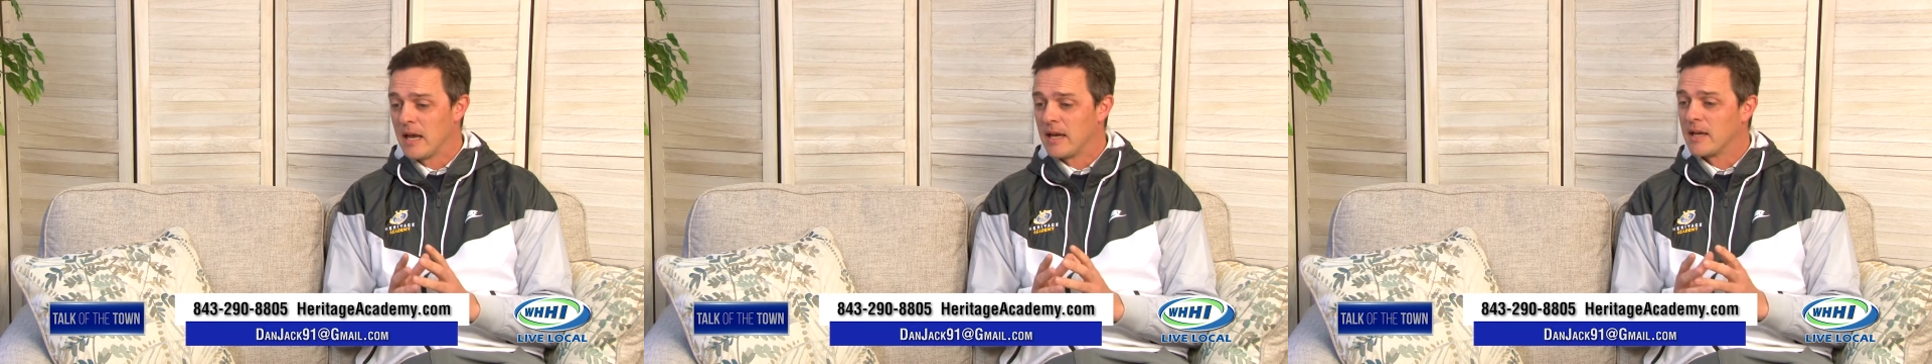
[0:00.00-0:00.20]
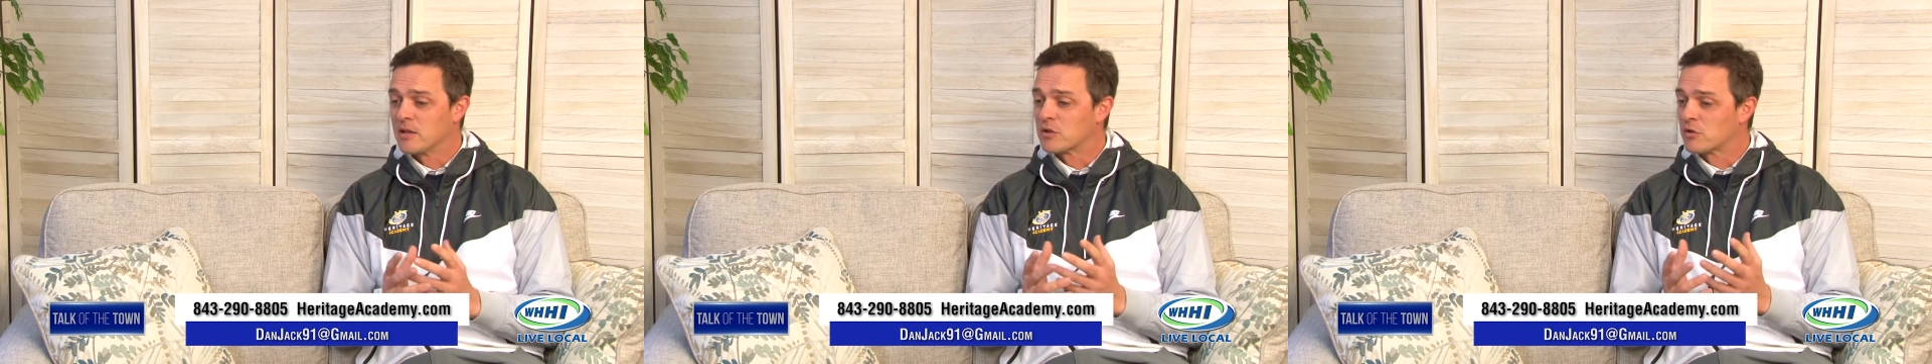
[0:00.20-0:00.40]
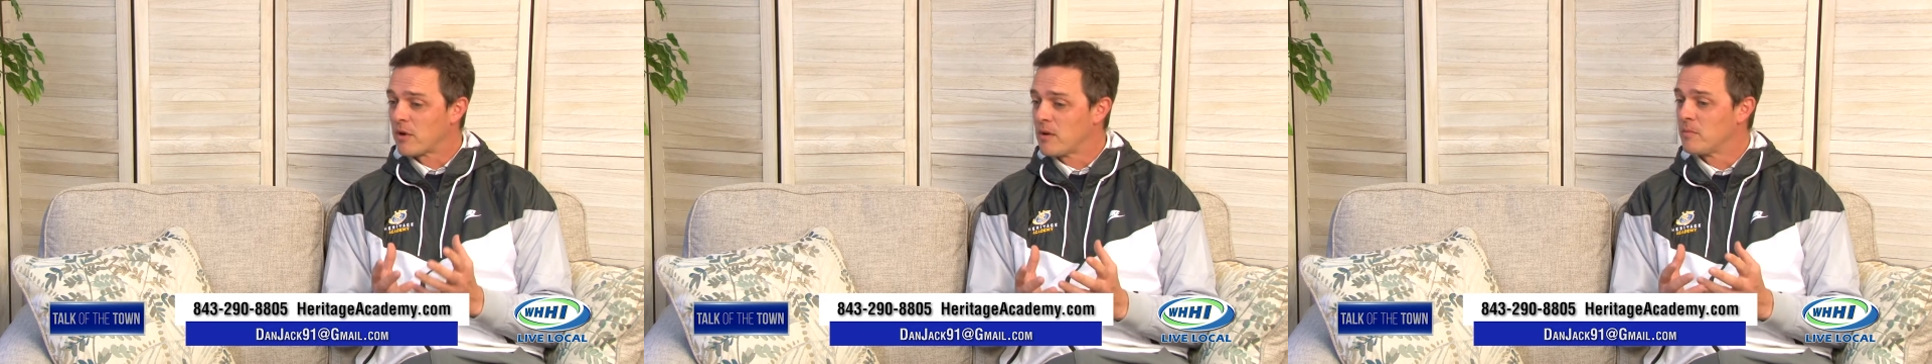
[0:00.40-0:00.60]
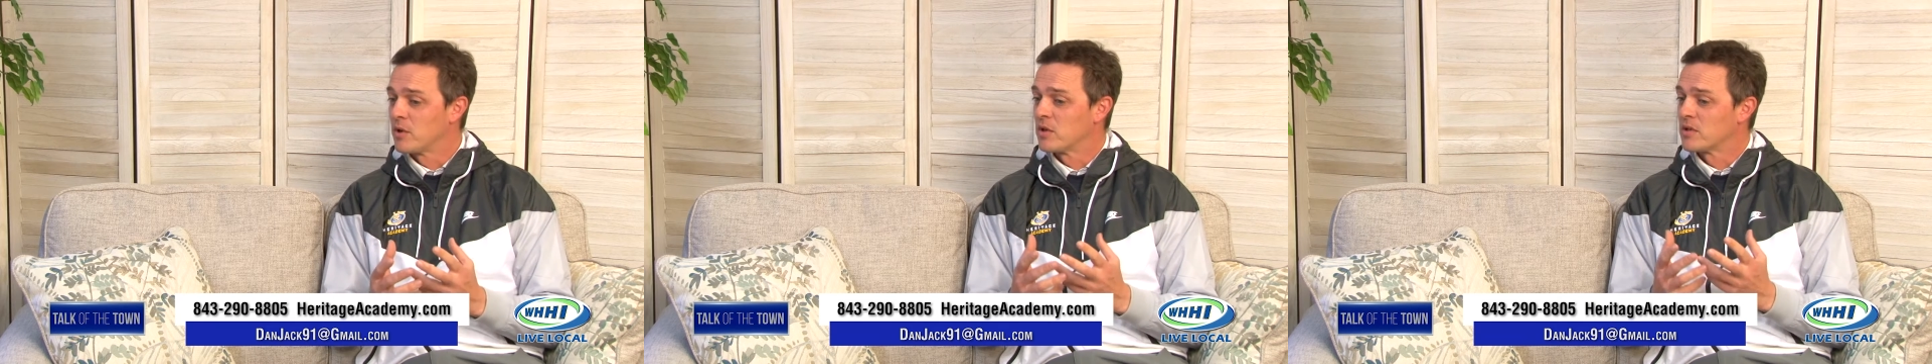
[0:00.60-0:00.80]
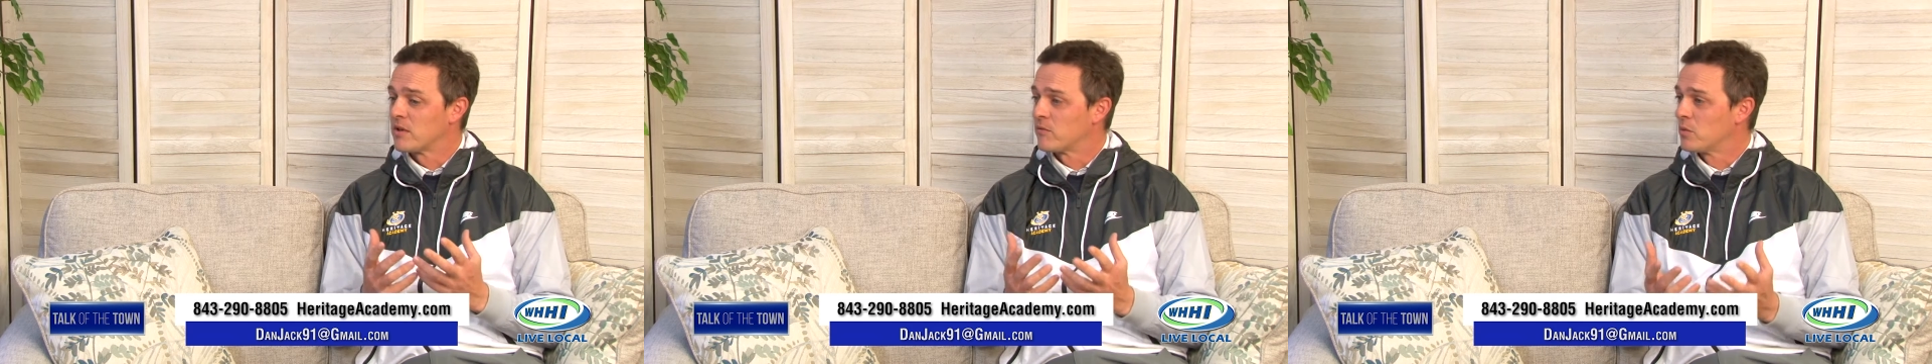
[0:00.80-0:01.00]
is great
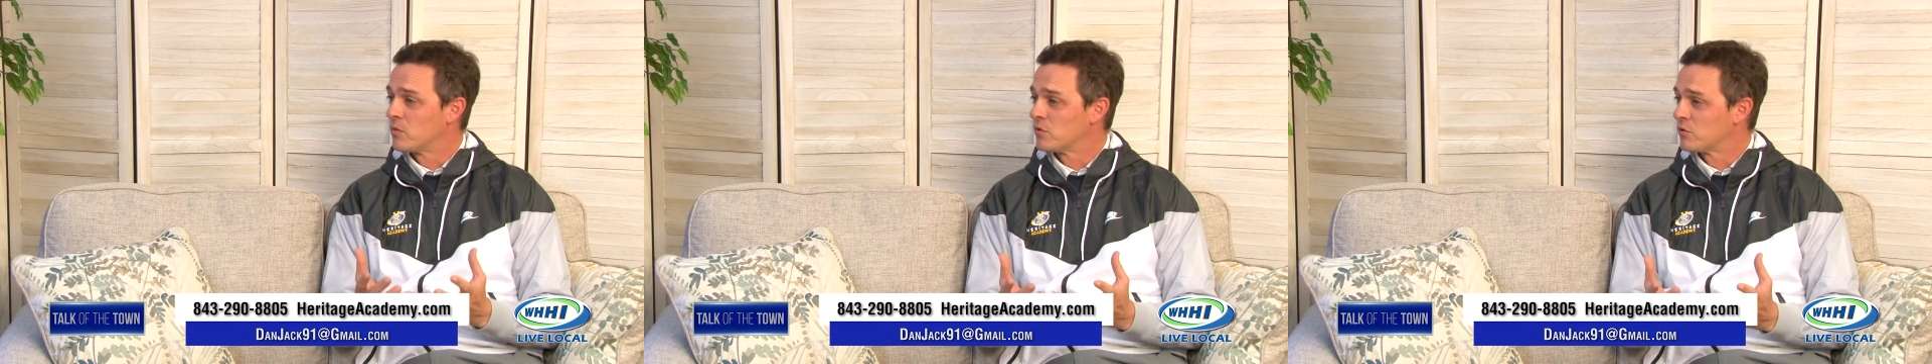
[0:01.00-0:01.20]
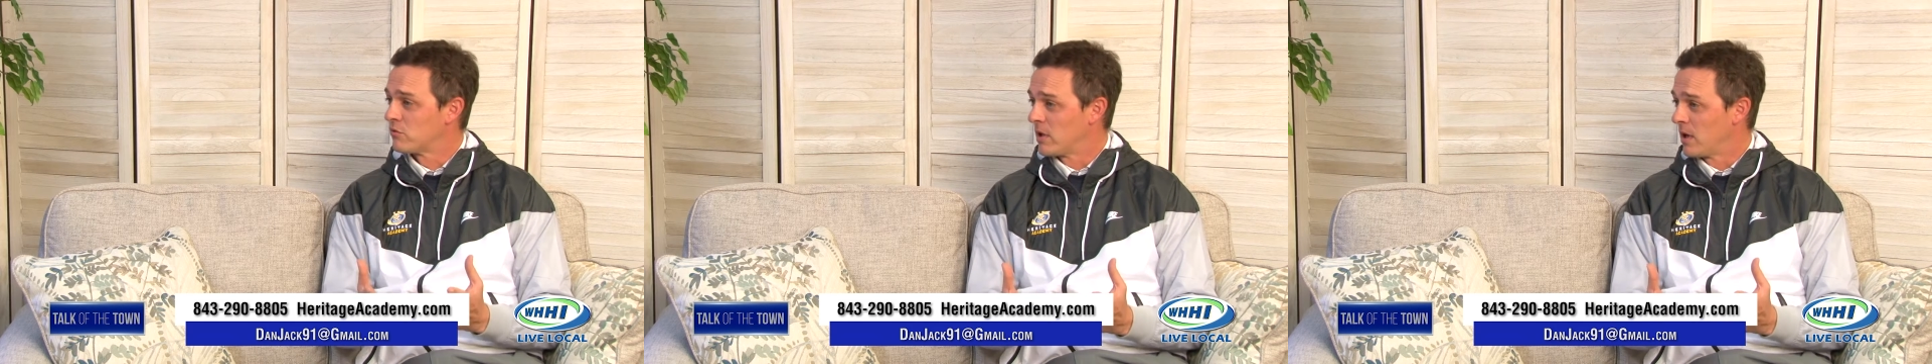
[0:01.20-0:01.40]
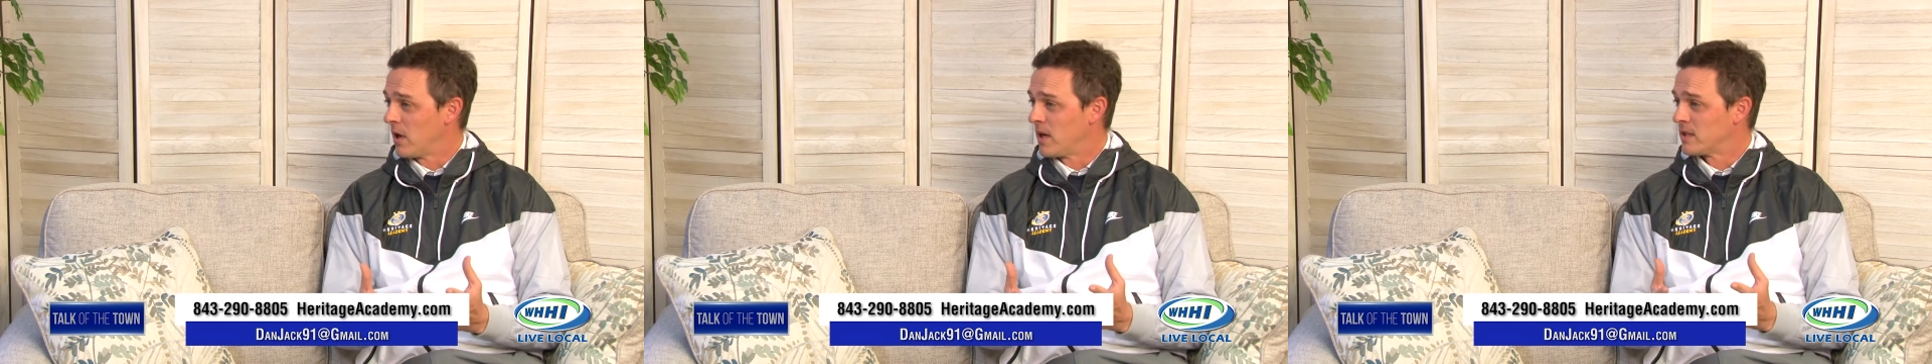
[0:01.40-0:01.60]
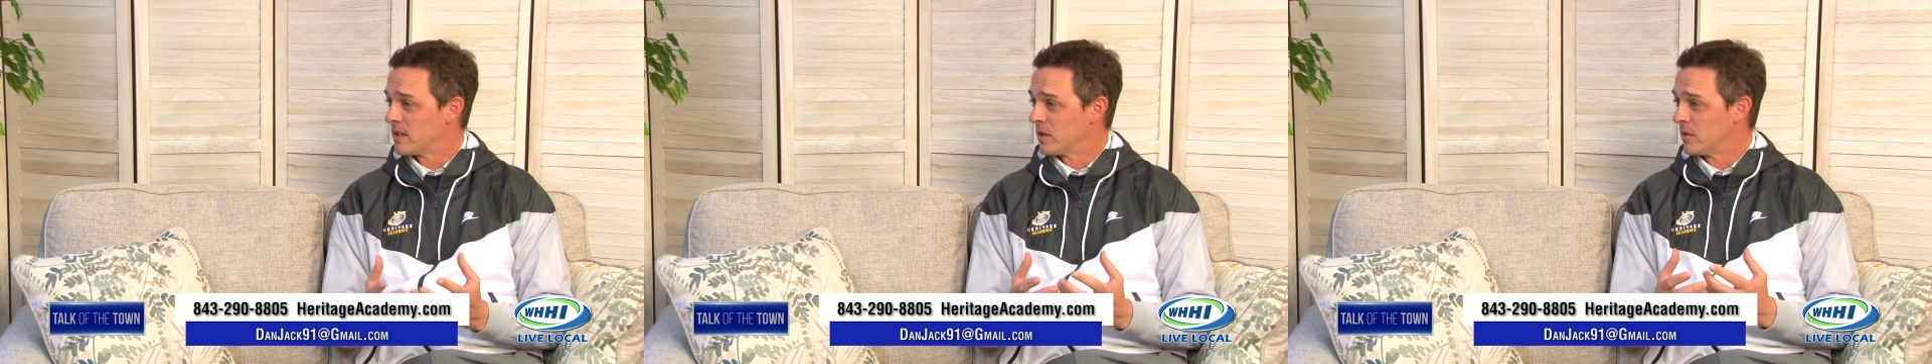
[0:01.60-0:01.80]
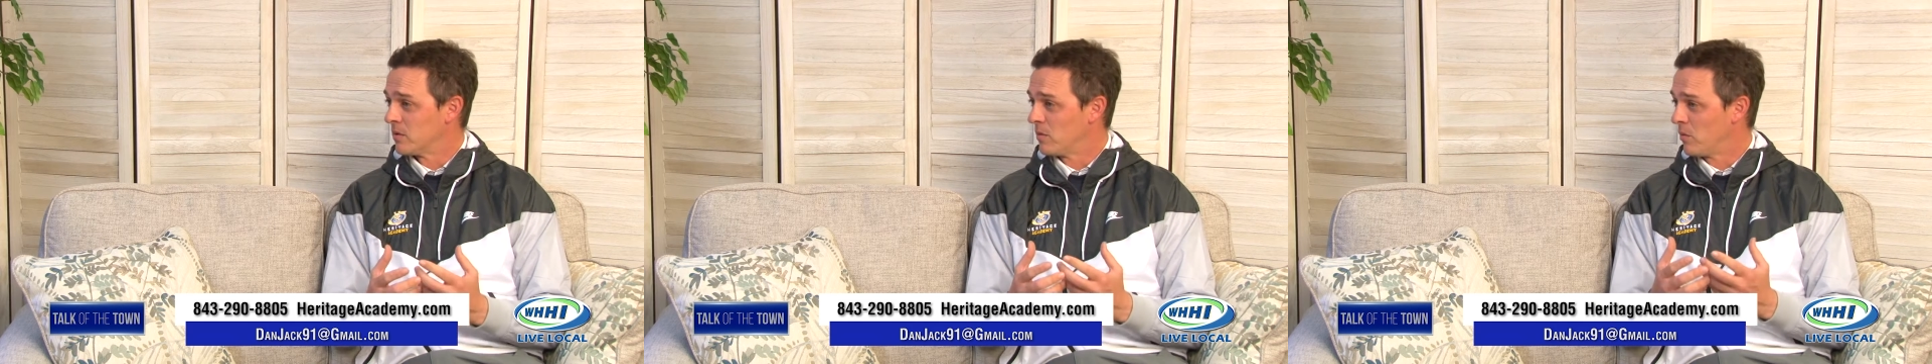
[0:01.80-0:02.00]
because everyone's
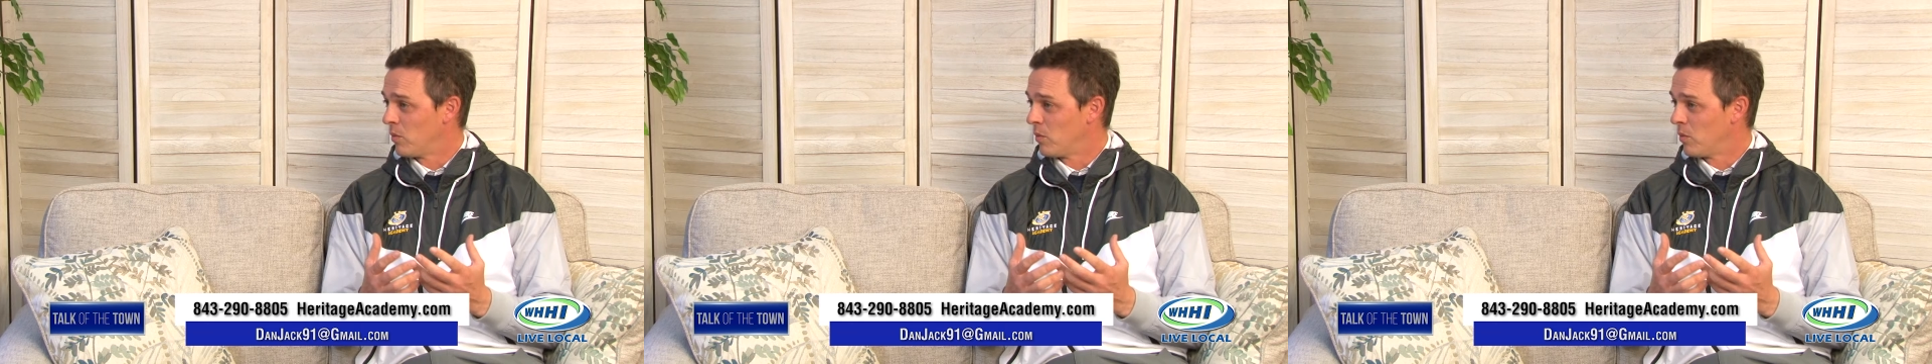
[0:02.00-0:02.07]
realizing